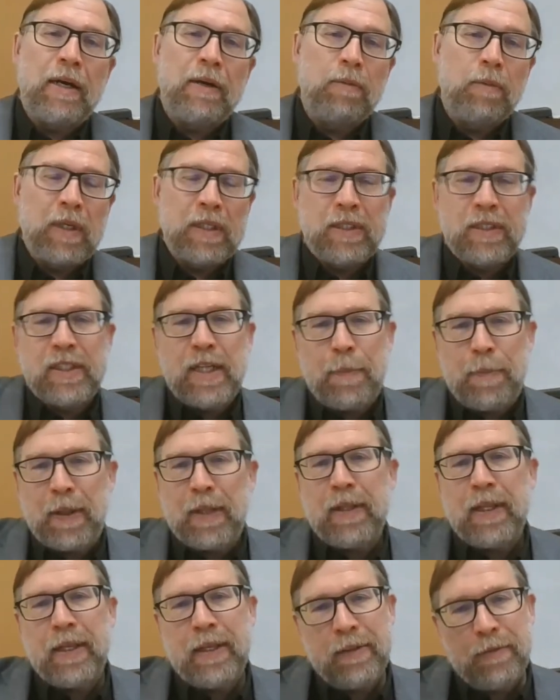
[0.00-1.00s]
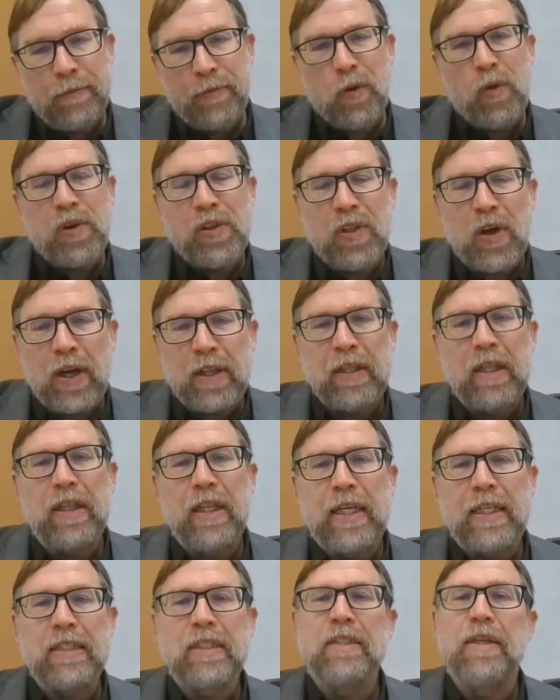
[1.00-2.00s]
what's typically fourth on the
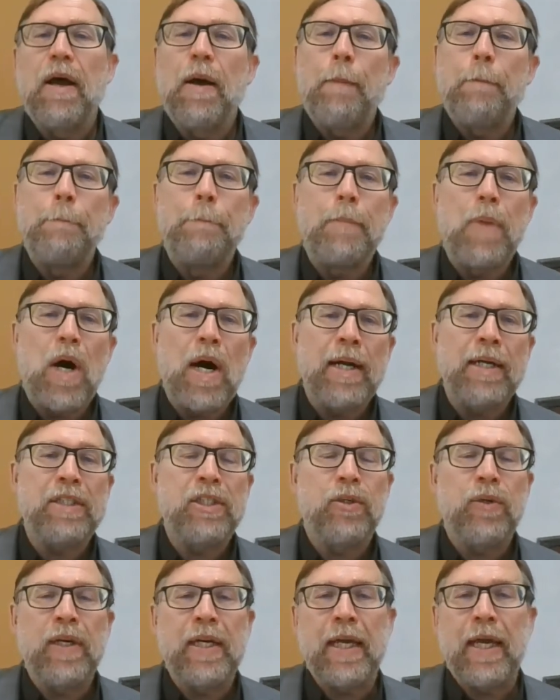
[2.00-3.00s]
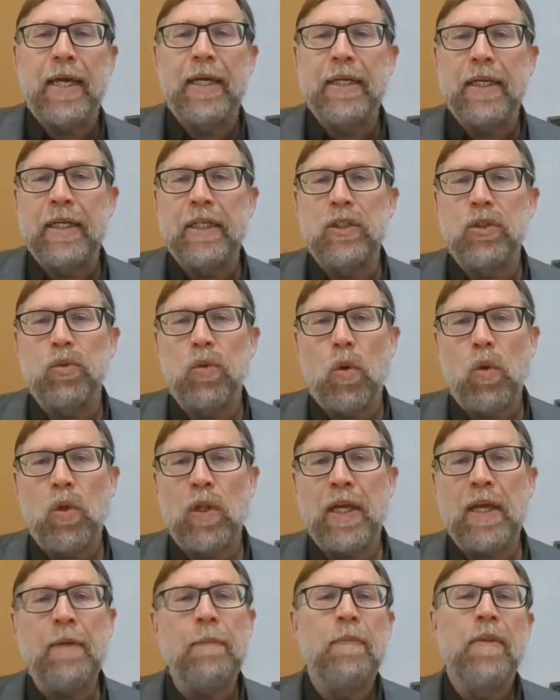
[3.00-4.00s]
list, monitoring and
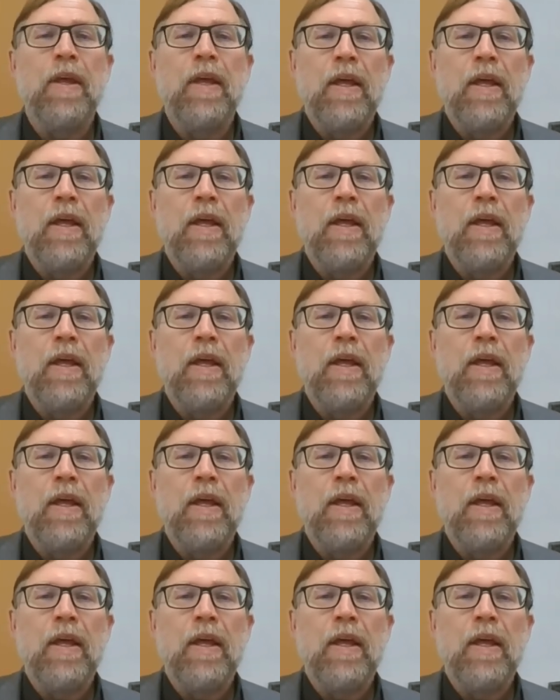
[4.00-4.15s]
controlling.